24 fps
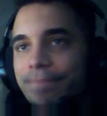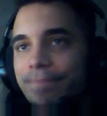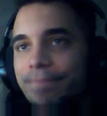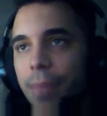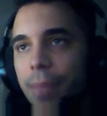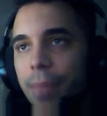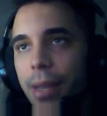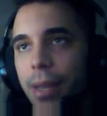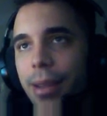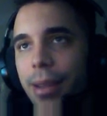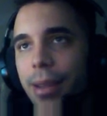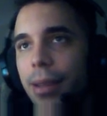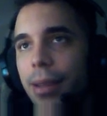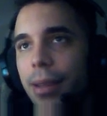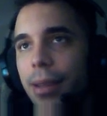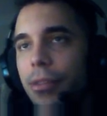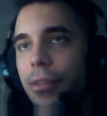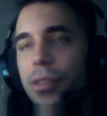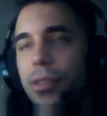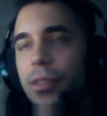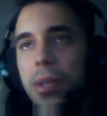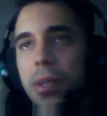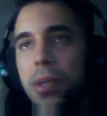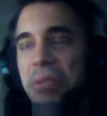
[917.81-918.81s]
It didn't,
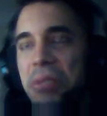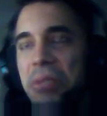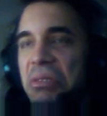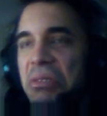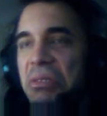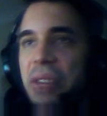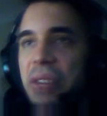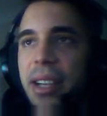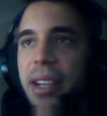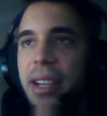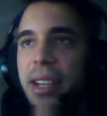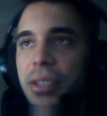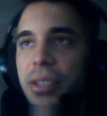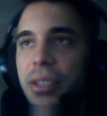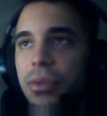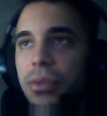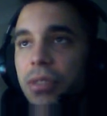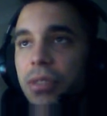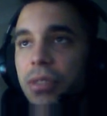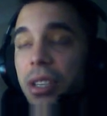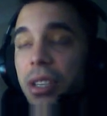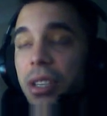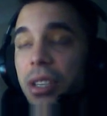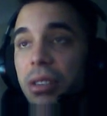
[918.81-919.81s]
just because the reaction was
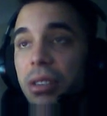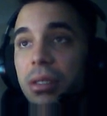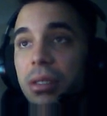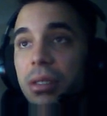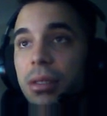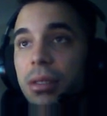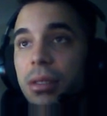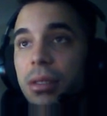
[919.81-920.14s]
very good.